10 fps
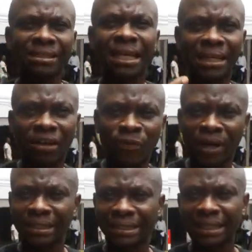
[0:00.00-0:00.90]
the death
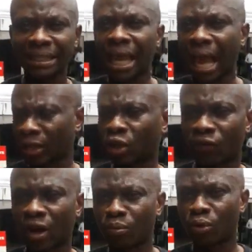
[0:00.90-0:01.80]
penalty out
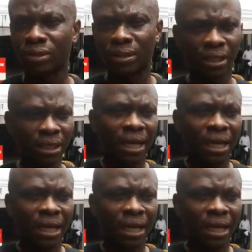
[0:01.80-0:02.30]
of our books.